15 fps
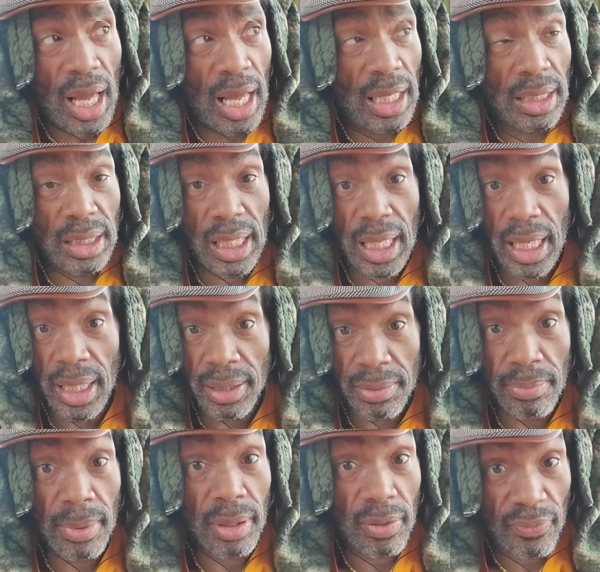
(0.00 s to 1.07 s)
And it's
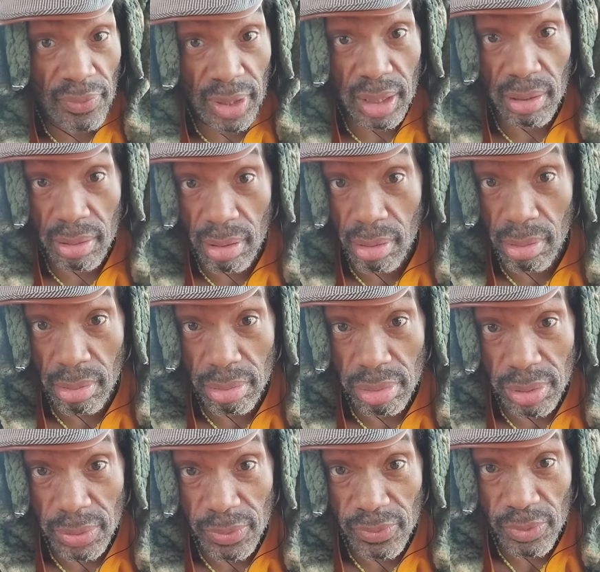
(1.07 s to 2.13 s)
motherfucking cold.
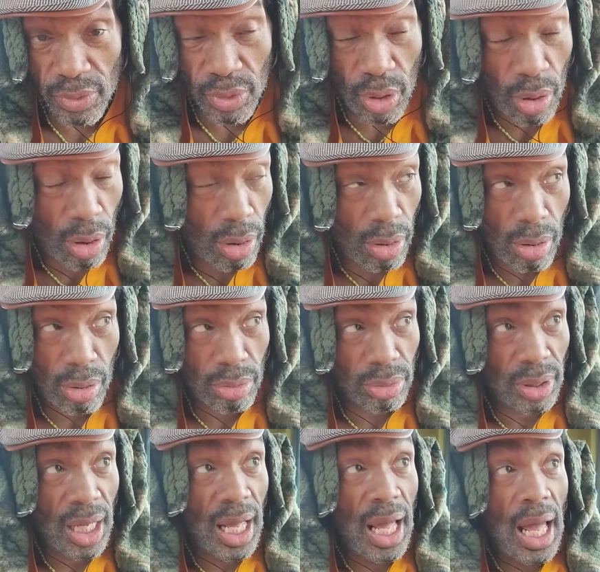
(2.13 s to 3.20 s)

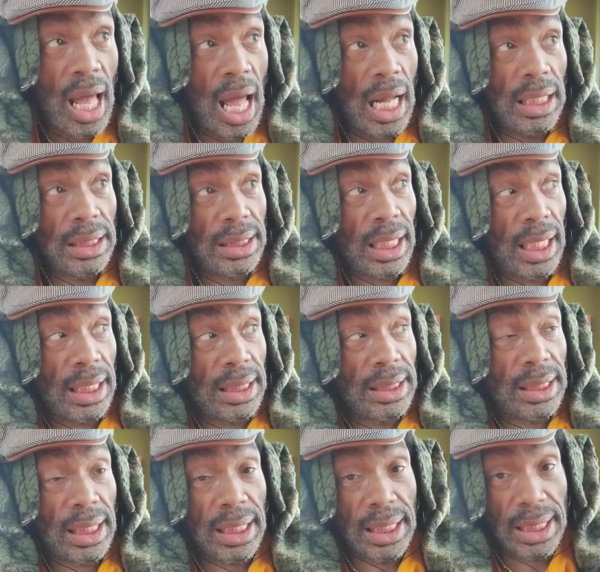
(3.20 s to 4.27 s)
Cold. And then
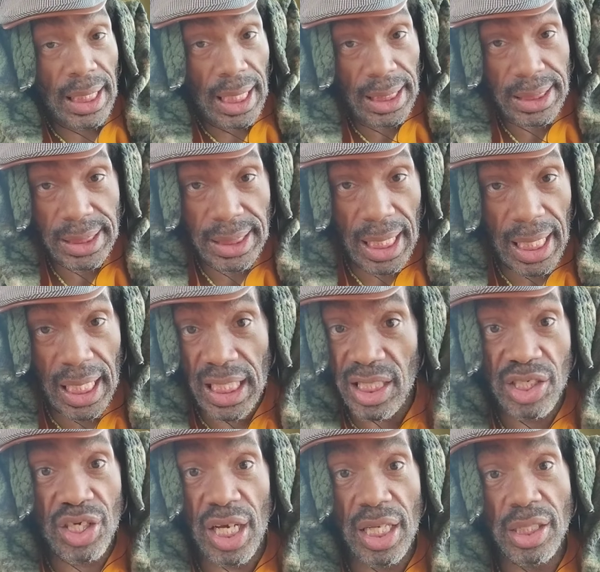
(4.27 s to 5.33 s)
the next day
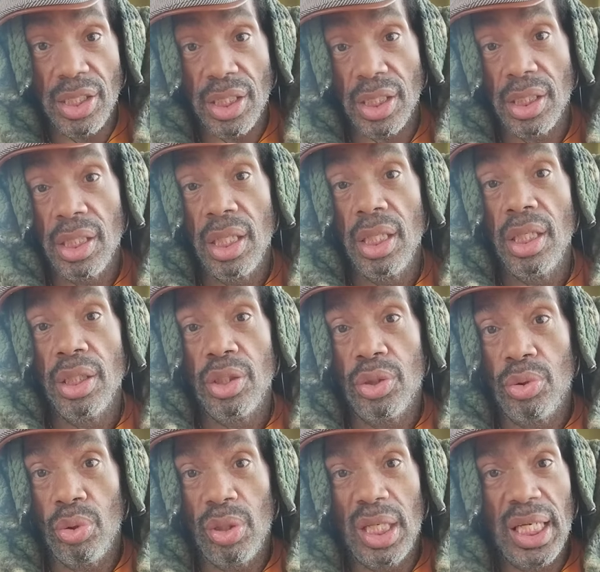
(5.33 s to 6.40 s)
it changes
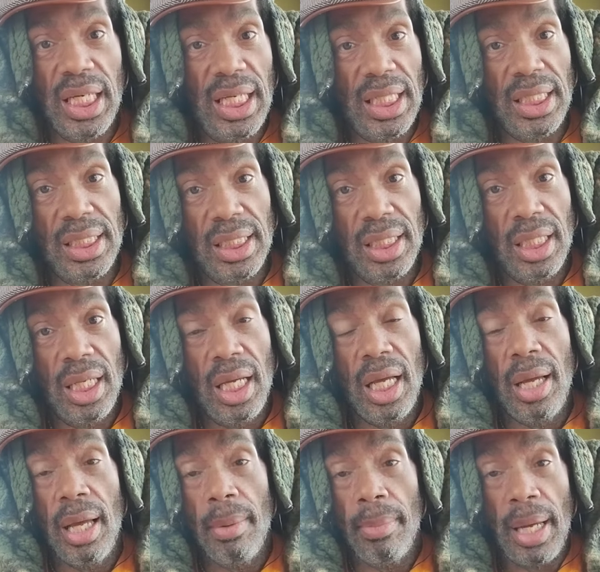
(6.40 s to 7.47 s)
to heat.
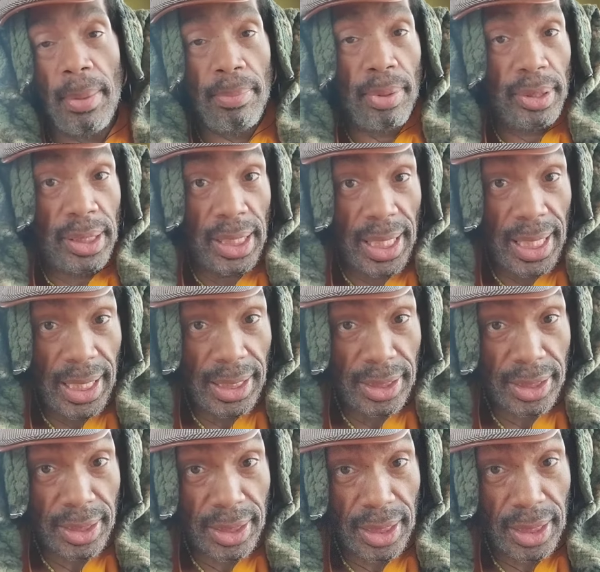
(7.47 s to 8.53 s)
But the
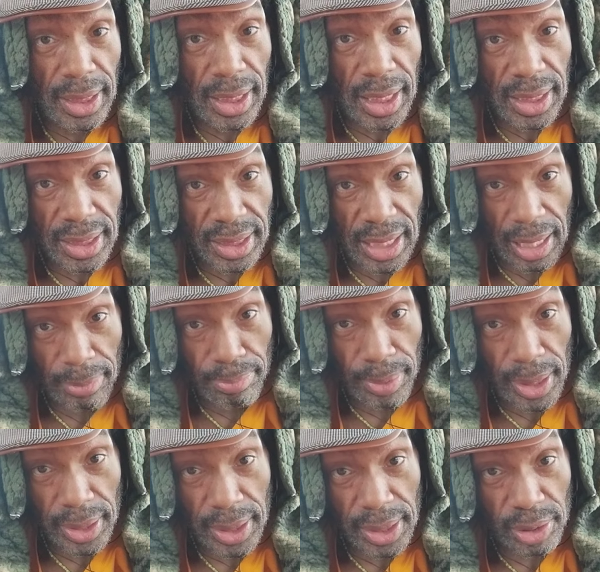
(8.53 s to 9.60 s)
AC inside
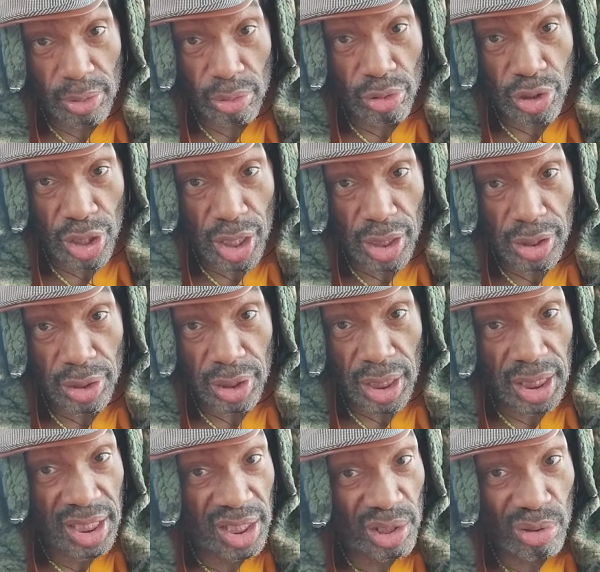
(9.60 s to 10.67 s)
places don't change.
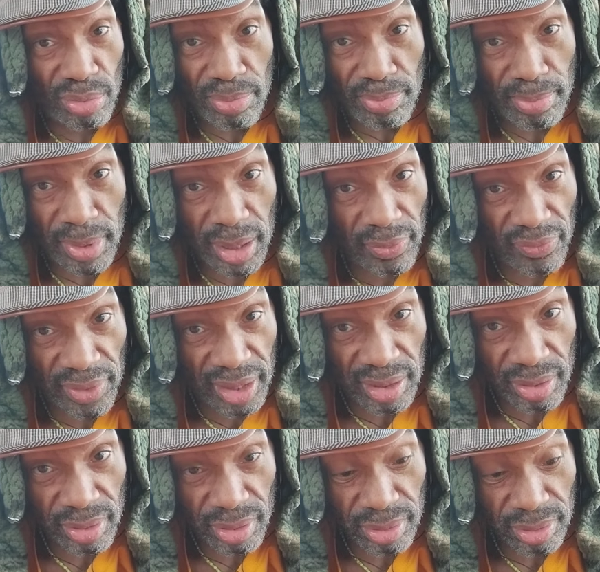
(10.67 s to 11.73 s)
It's still
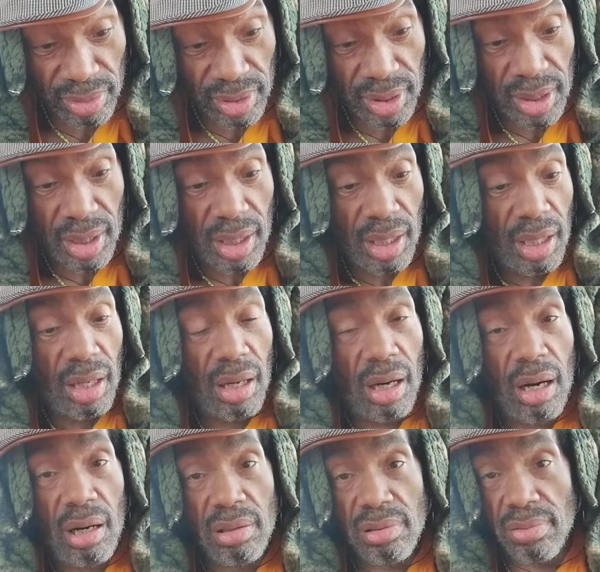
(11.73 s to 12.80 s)
motherfucking cold.
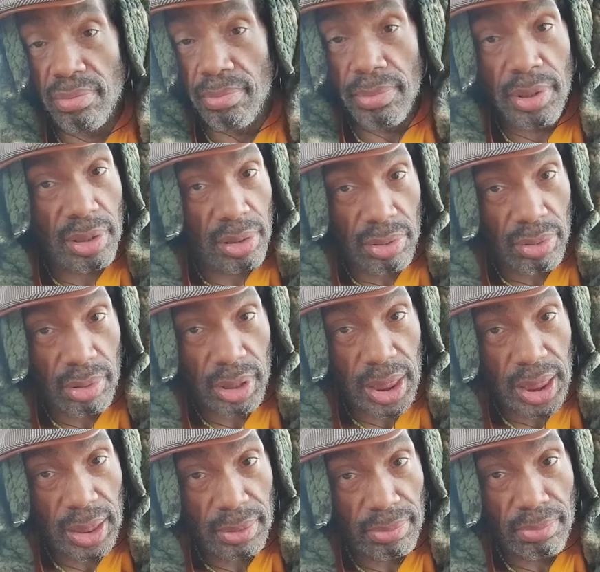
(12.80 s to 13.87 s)
Oh, it's miserable.
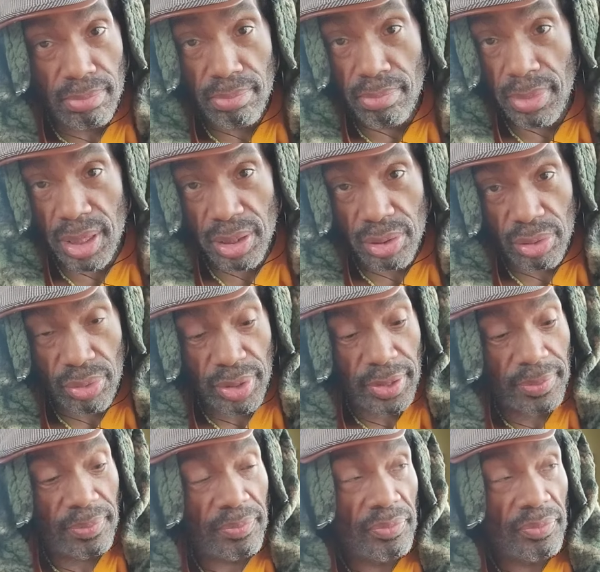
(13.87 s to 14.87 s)
Misery.